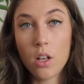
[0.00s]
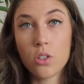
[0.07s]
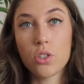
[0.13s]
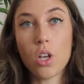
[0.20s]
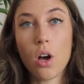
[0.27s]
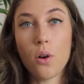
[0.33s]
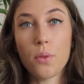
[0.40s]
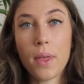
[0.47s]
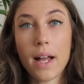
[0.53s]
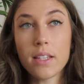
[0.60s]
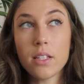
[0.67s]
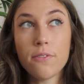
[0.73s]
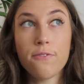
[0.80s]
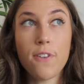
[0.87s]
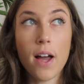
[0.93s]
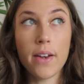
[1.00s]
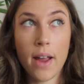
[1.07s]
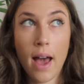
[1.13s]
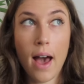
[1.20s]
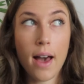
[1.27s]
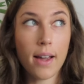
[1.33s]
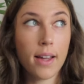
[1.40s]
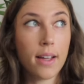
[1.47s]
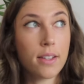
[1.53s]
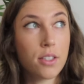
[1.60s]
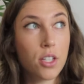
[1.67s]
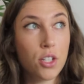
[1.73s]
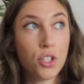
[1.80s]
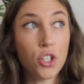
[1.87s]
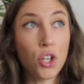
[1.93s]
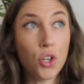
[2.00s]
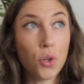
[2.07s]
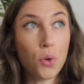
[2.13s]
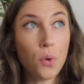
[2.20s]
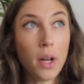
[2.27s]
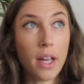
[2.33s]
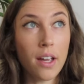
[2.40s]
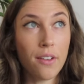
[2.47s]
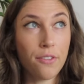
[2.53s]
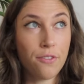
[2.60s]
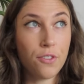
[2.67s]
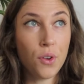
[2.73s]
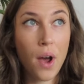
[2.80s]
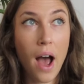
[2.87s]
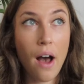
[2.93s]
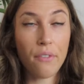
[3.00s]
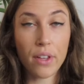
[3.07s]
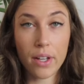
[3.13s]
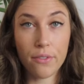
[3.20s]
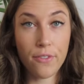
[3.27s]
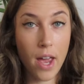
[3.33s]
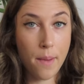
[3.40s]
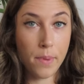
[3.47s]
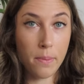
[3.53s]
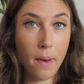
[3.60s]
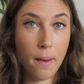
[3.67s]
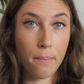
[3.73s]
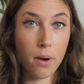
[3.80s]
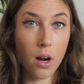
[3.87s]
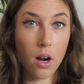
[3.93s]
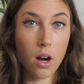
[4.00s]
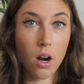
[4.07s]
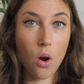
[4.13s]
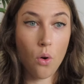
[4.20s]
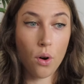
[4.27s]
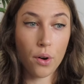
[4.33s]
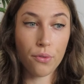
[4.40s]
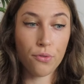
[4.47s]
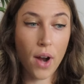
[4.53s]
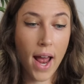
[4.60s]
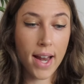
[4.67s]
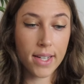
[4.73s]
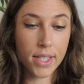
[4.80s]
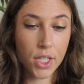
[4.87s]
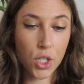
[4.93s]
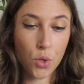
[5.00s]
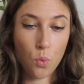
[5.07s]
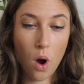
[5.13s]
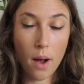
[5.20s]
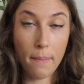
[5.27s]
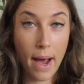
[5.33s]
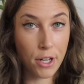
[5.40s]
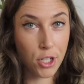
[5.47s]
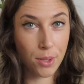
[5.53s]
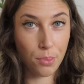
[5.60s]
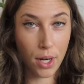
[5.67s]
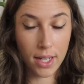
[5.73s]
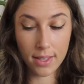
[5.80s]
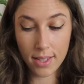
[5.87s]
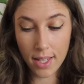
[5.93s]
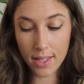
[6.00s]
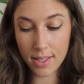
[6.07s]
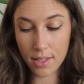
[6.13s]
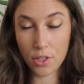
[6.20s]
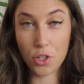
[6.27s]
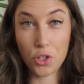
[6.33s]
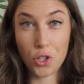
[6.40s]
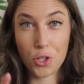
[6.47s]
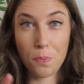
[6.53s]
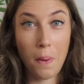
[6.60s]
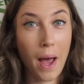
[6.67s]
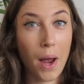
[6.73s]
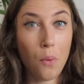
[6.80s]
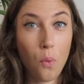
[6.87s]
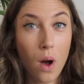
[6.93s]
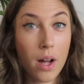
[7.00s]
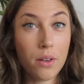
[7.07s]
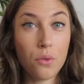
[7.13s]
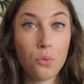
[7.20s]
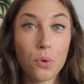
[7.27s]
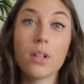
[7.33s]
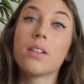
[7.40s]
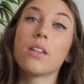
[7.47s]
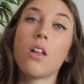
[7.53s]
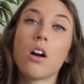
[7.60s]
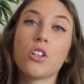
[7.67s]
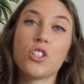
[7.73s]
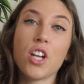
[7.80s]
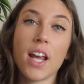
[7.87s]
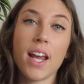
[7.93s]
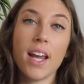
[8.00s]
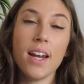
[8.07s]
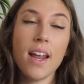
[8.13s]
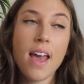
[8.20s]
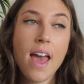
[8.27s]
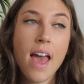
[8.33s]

So that's a fun hack to do if you have like a family member or a friend and you want matching bracelets, is to just buy one really long chain